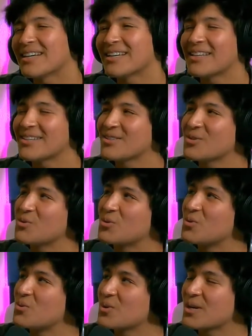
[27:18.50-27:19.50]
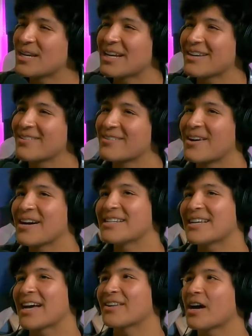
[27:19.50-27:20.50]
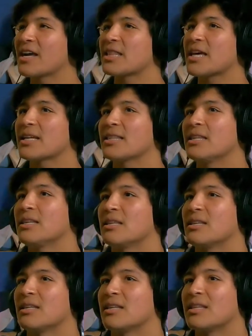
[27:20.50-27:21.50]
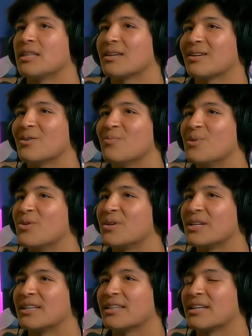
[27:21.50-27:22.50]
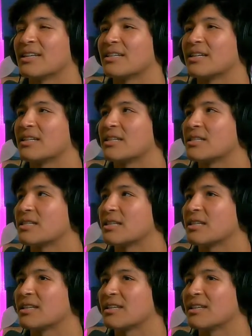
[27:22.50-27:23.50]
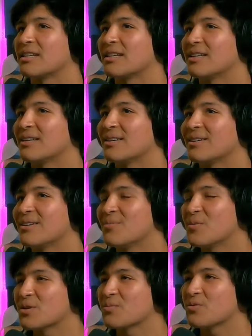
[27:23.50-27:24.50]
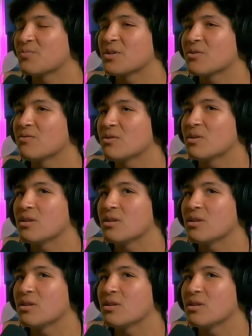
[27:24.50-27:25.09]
so cool. I don't know. I like the community that just makes you feel good.